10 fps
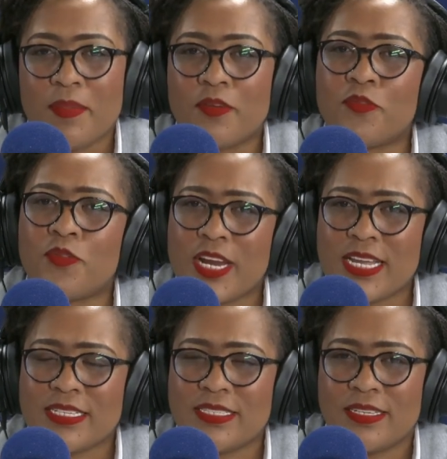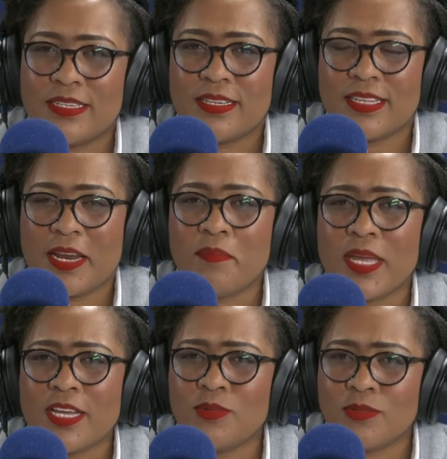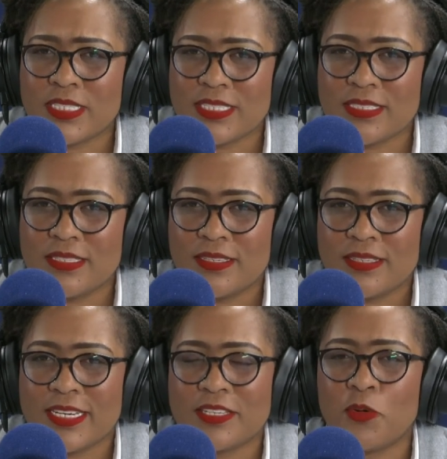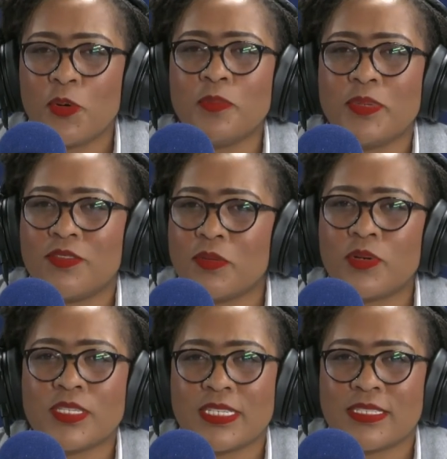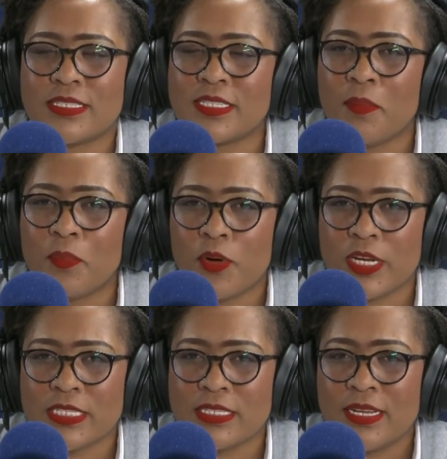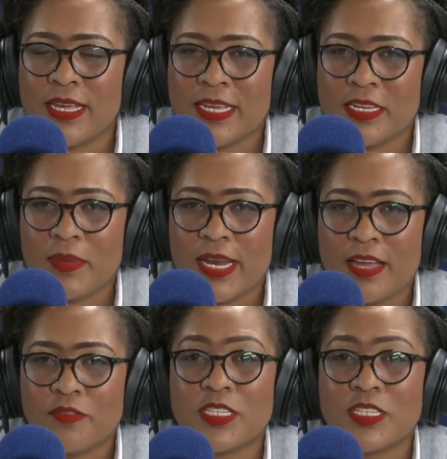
I'm afraid that I may lose it, that it could be repossessed at some point in my life.